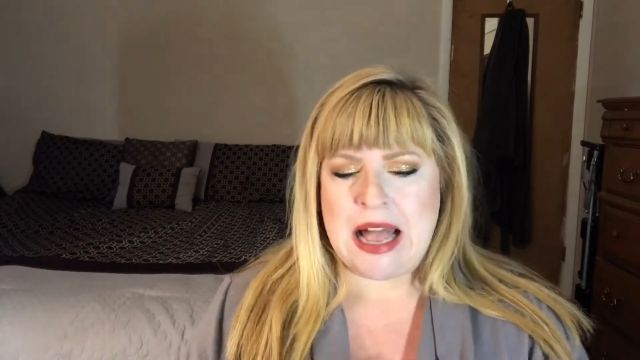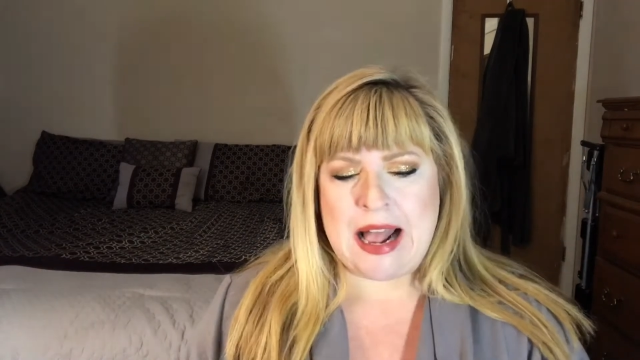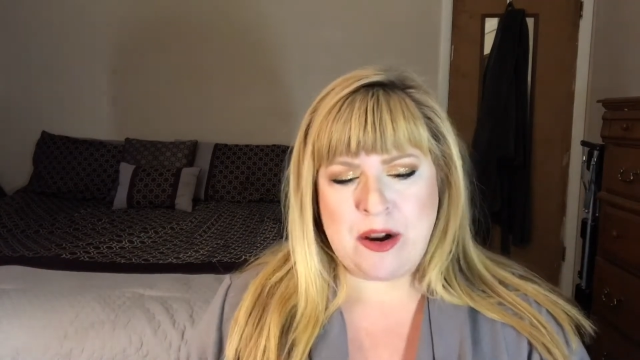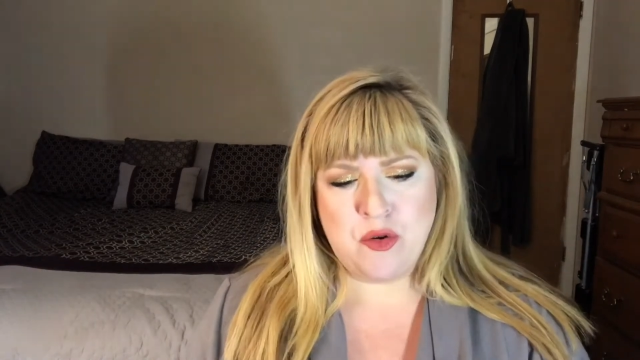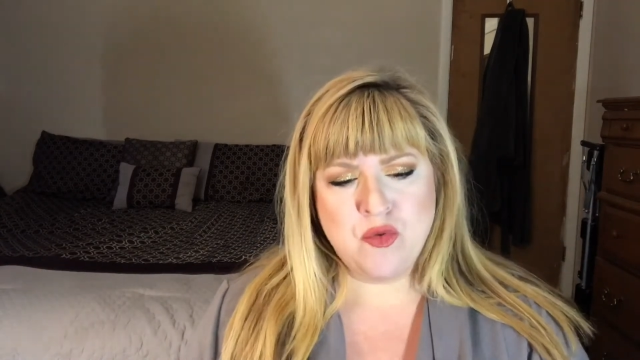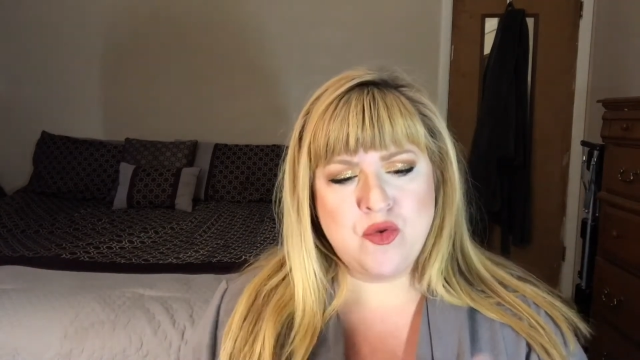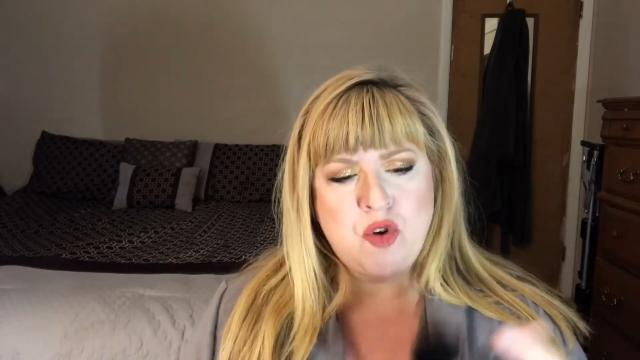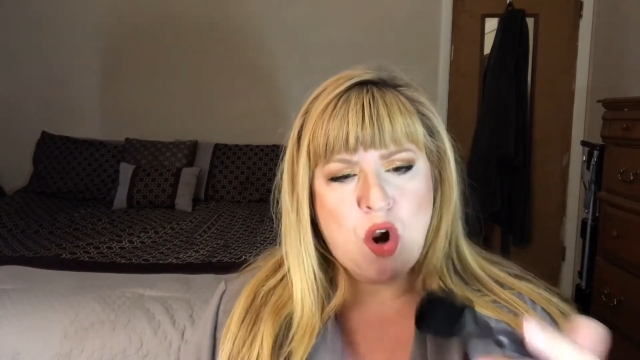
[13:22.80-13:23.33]
I
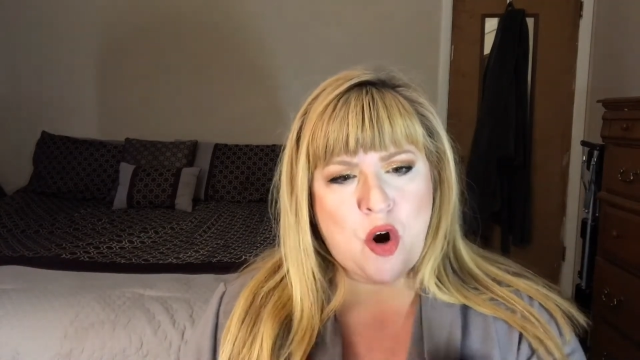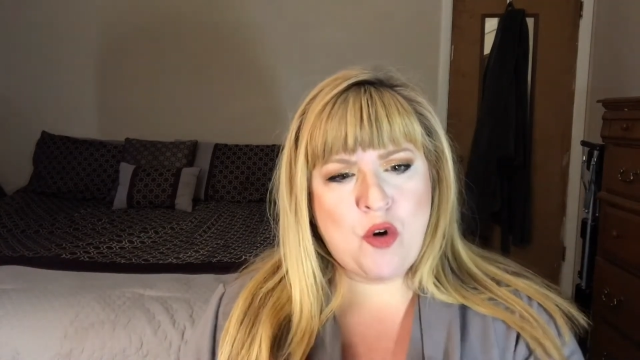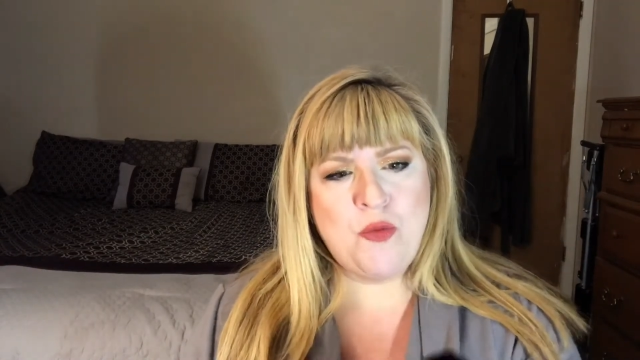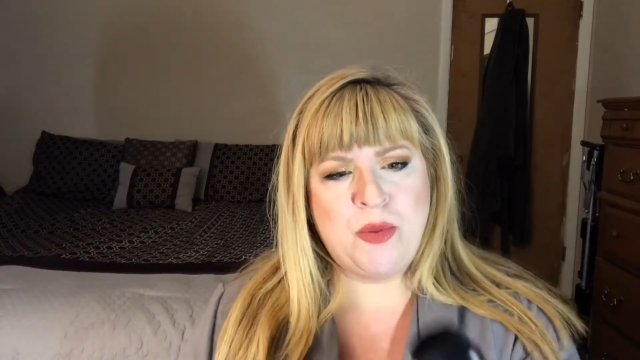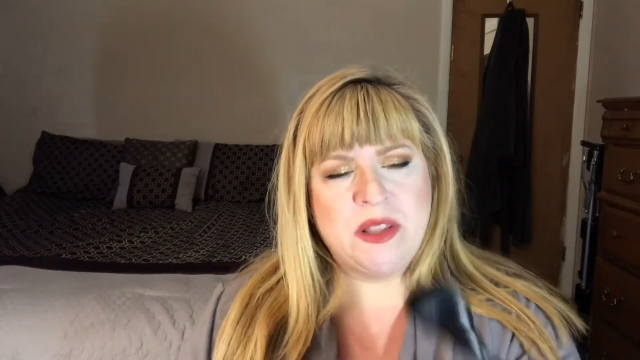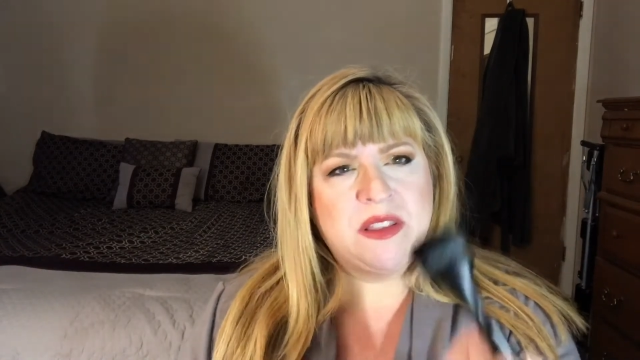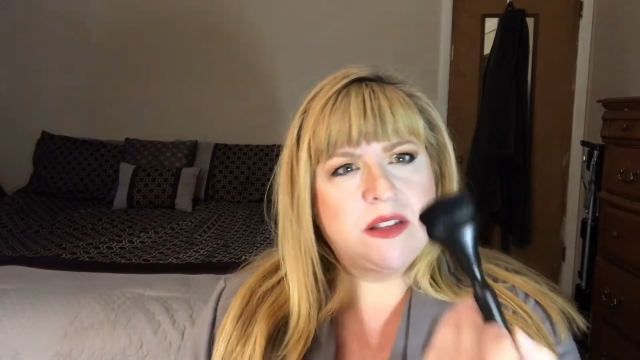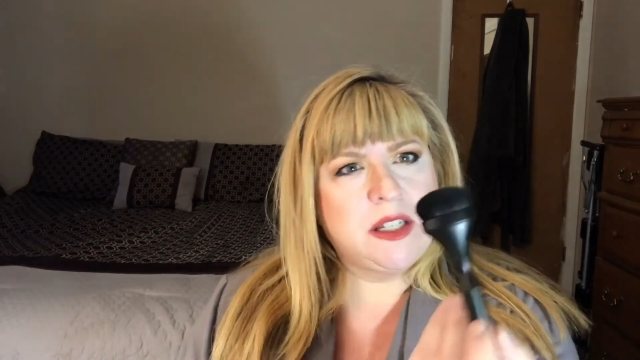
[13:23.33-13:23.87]
don't know,
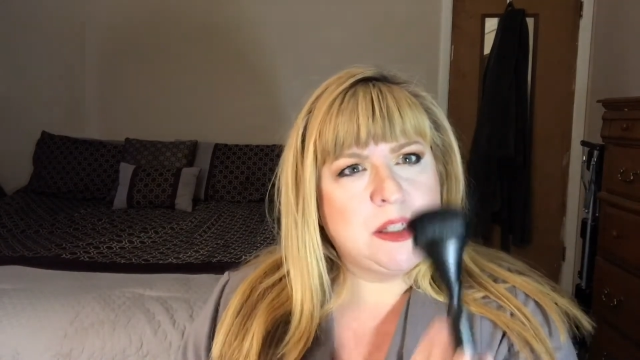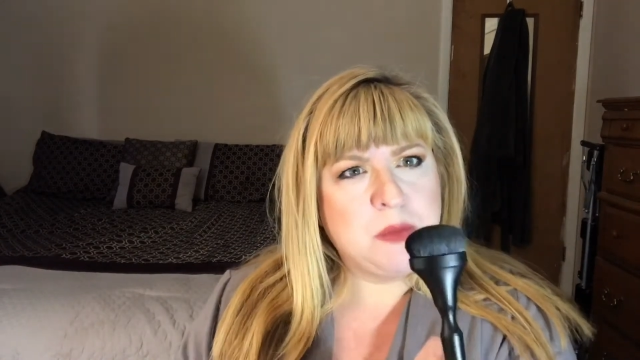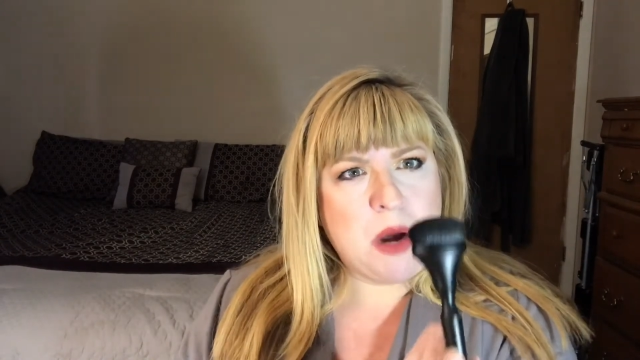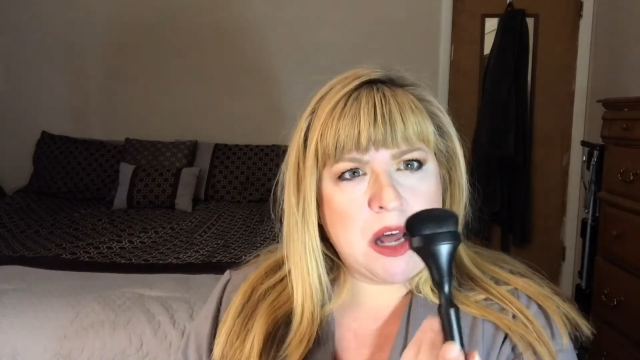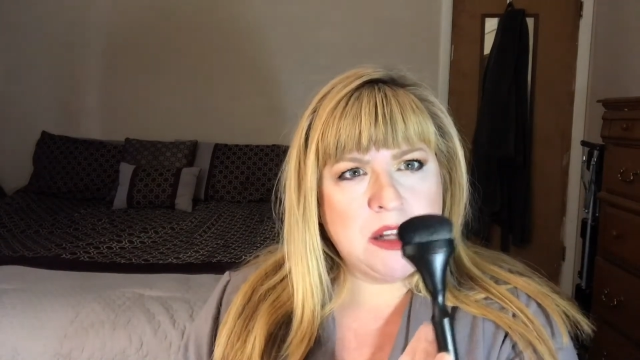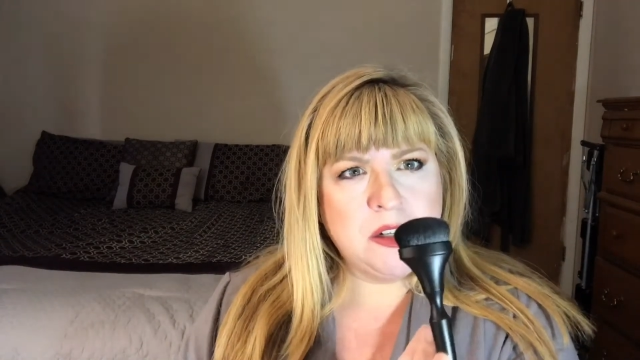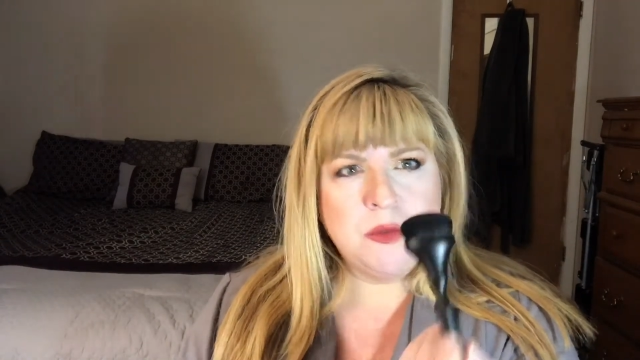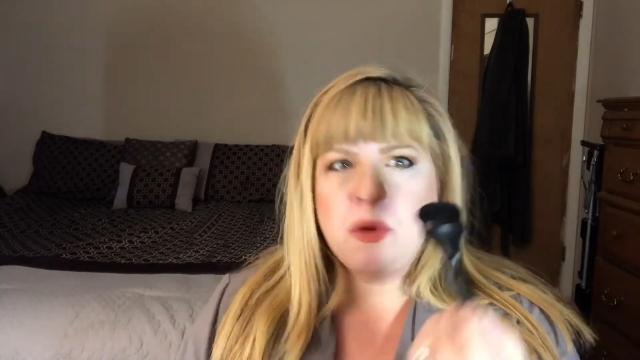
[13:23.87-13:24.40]
but the
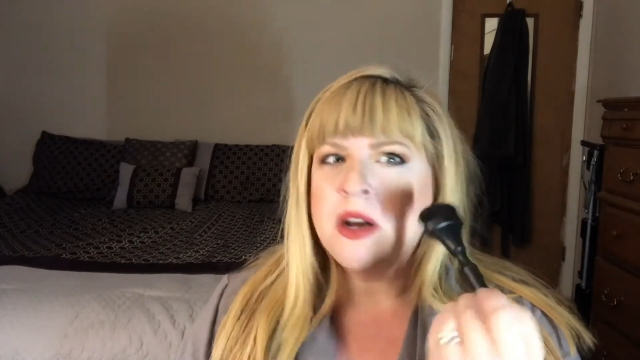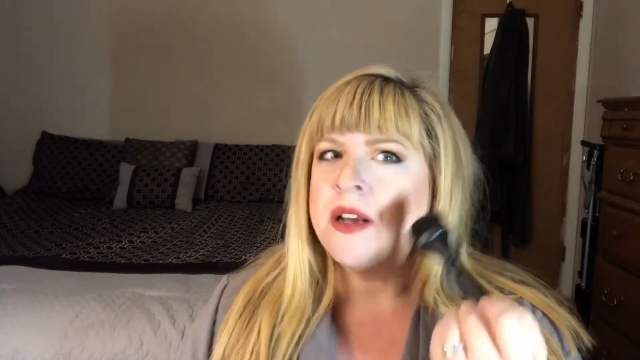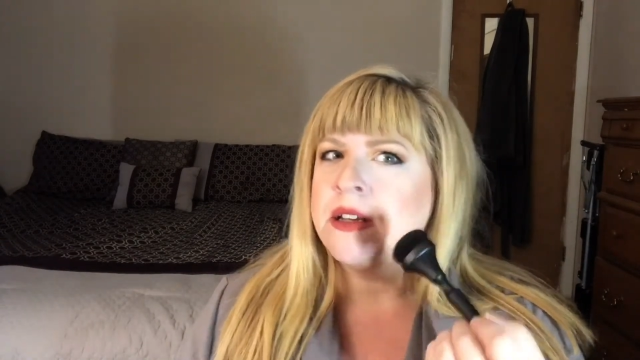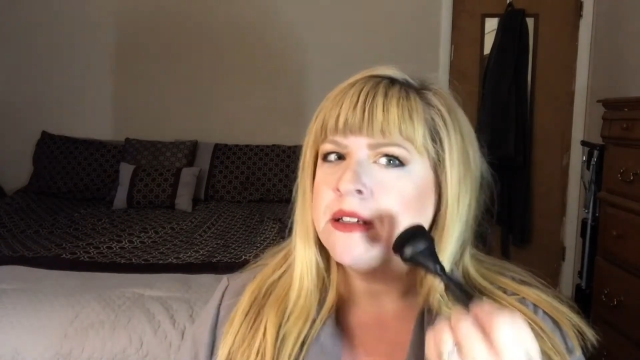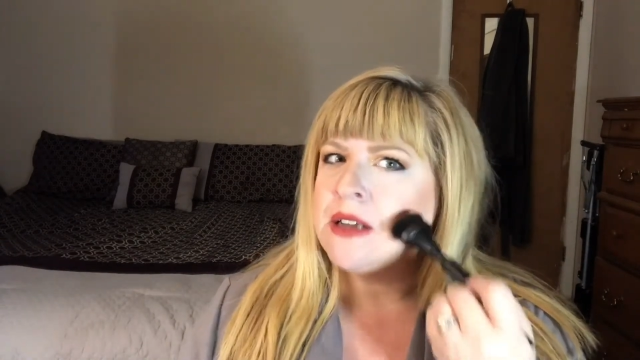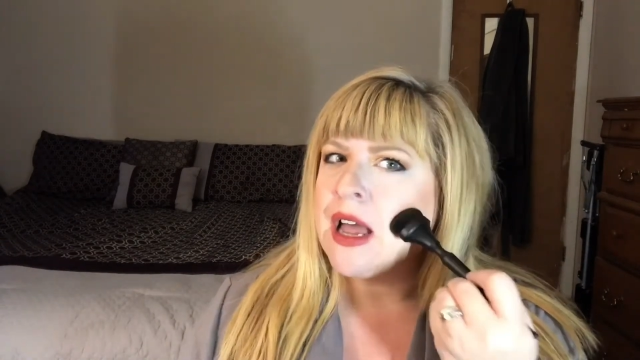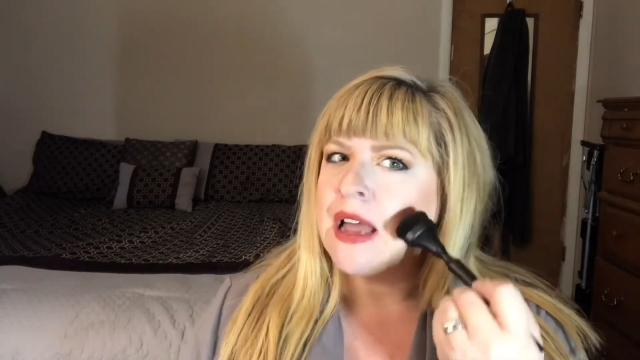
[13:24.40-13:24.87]
smaller one,